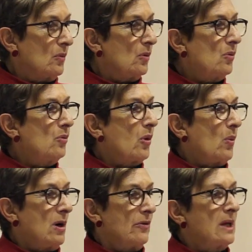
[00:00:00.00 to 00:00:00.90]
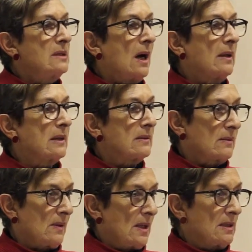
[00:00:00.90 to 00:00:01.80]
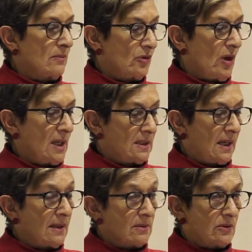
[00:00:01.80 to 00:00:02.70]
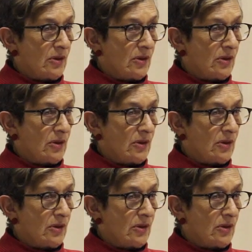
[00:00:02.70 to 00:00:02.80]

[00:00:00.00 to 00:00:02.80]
all the work they'd done in trying to